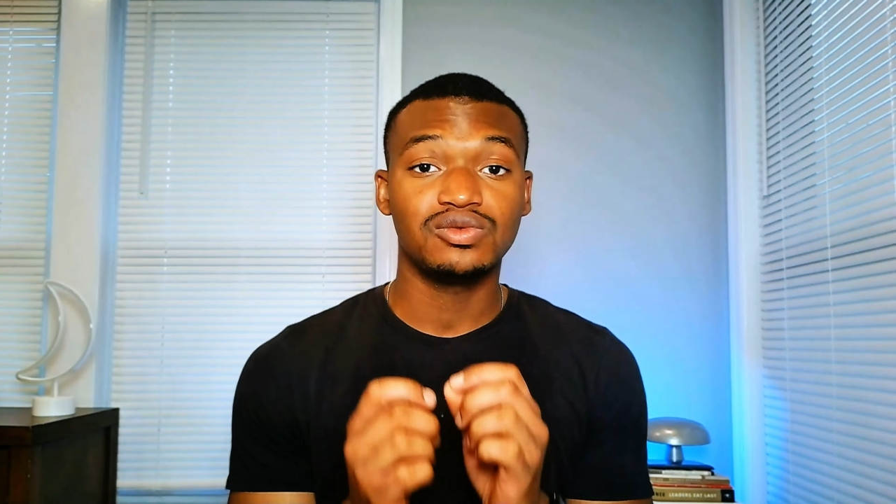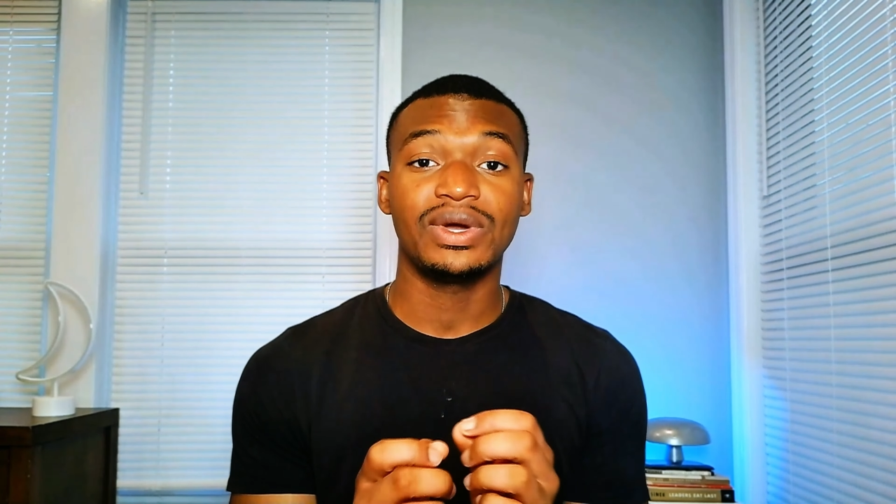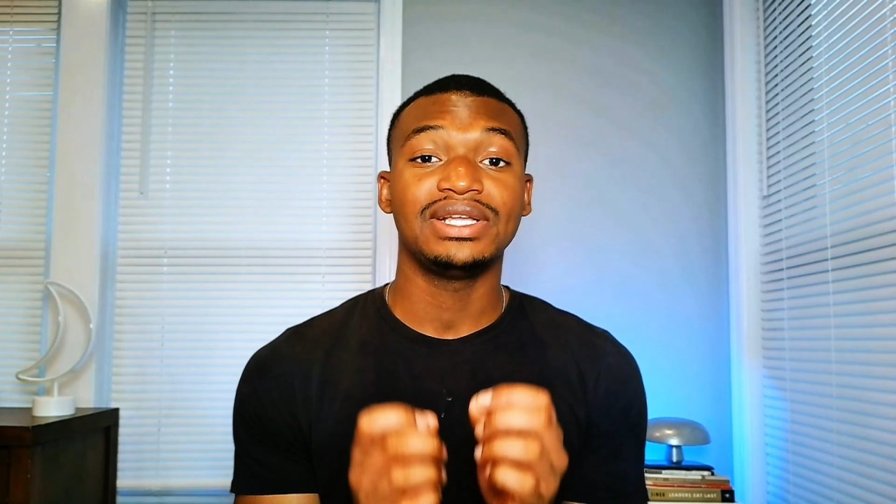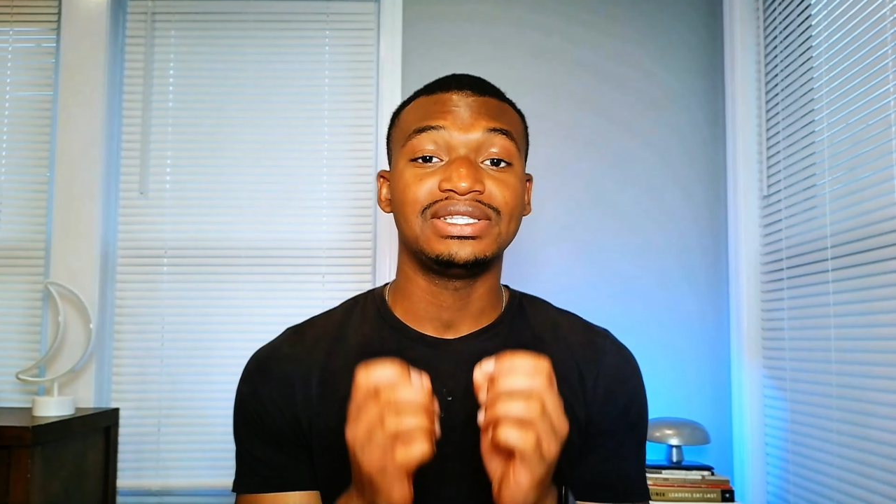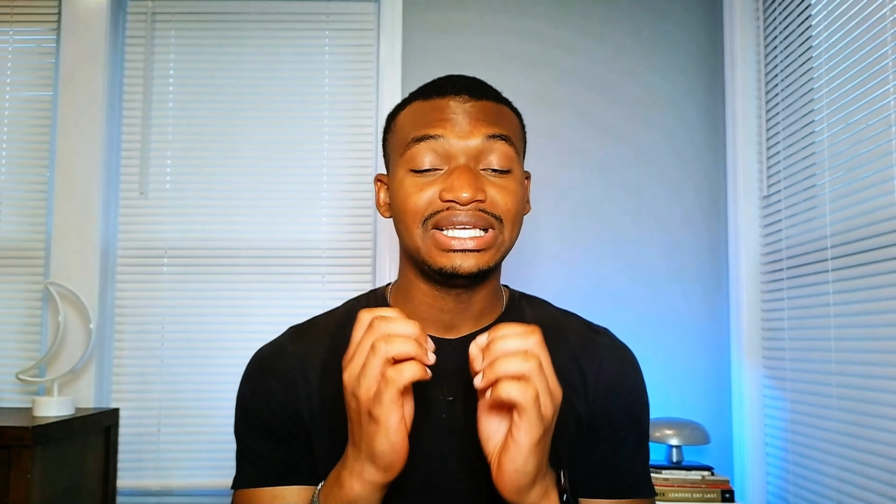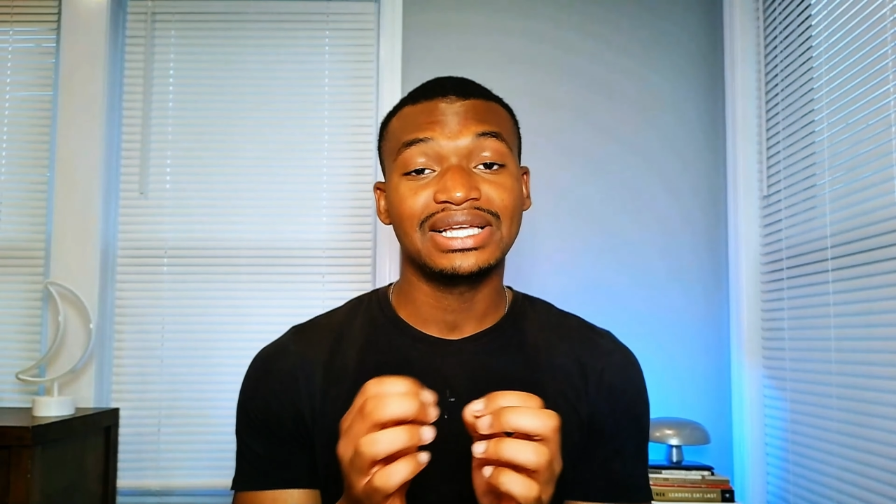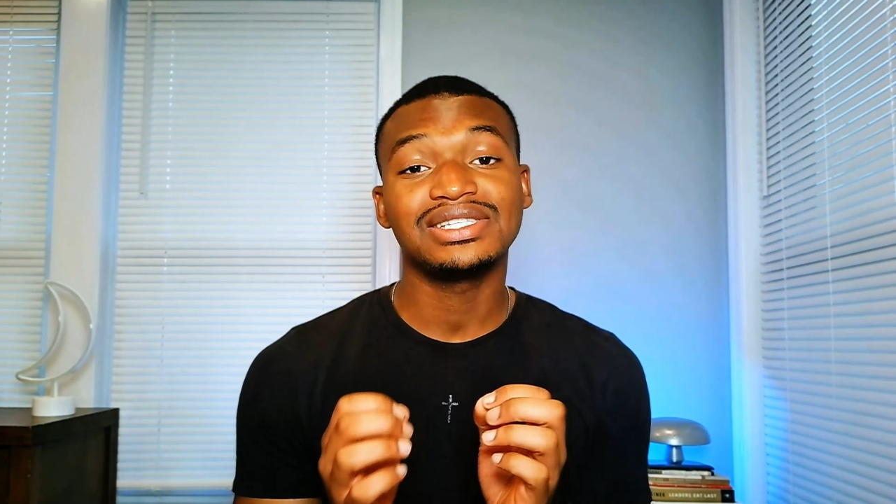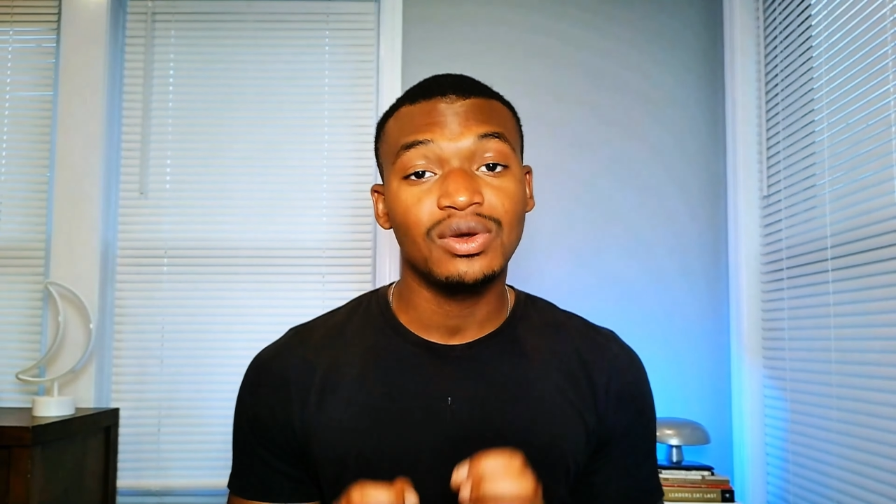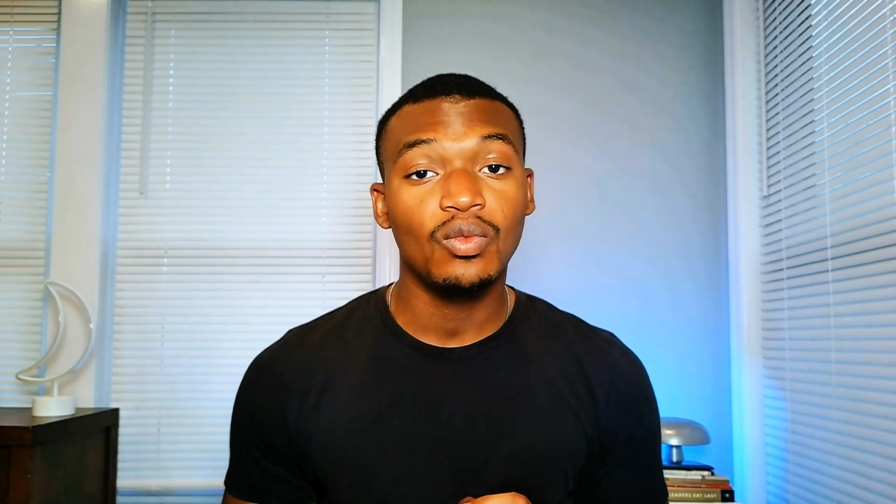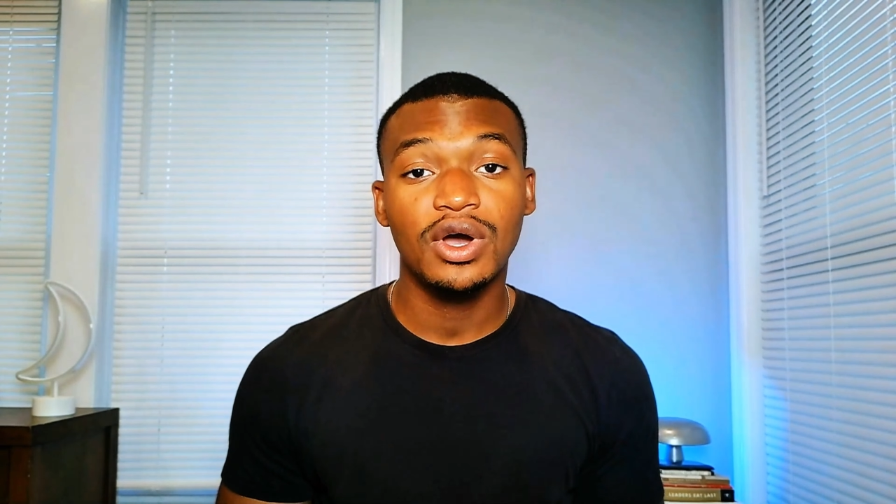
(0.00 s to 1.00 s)
way to get
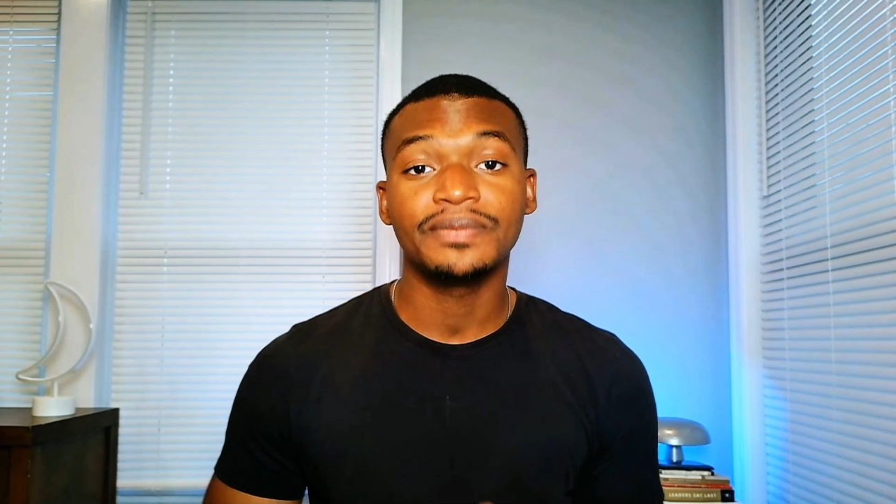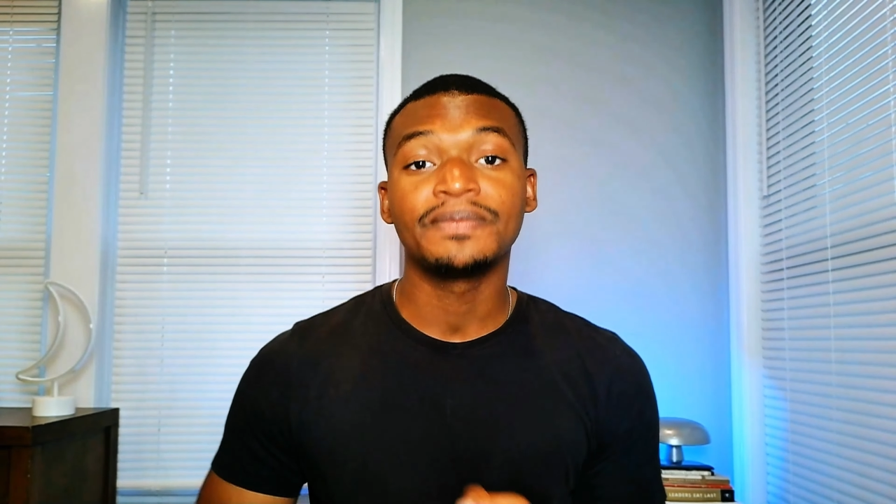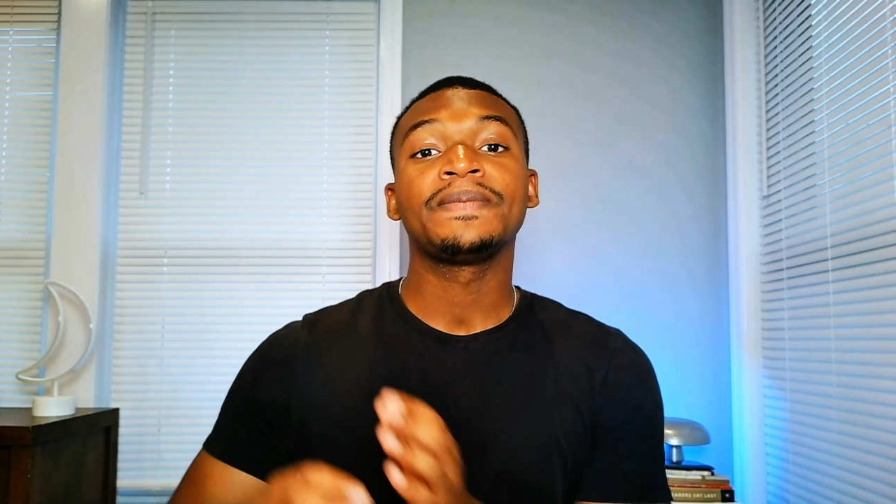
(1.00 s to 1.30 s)
someone